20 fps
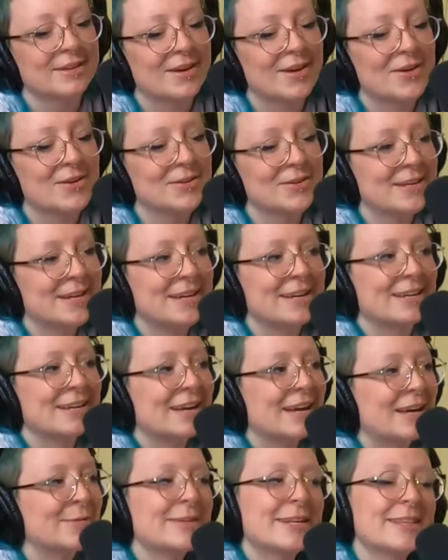Oh yeah.
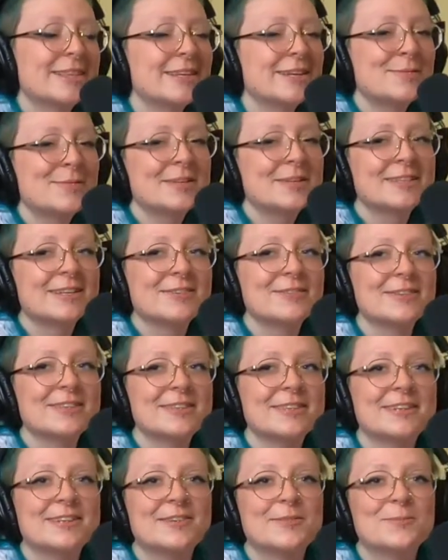I mean, I think about that with
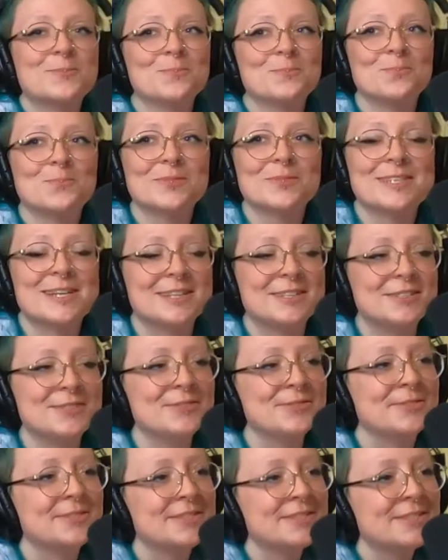
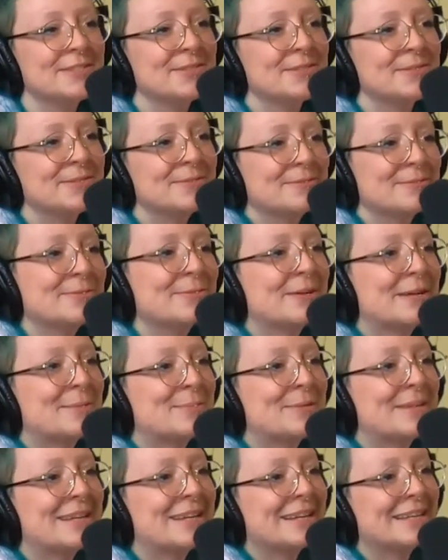tattoos too, where I'm
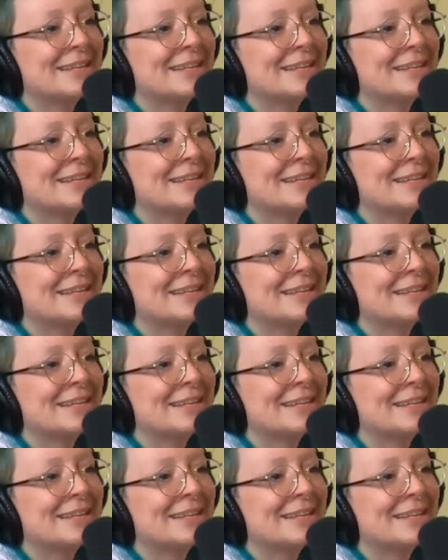like,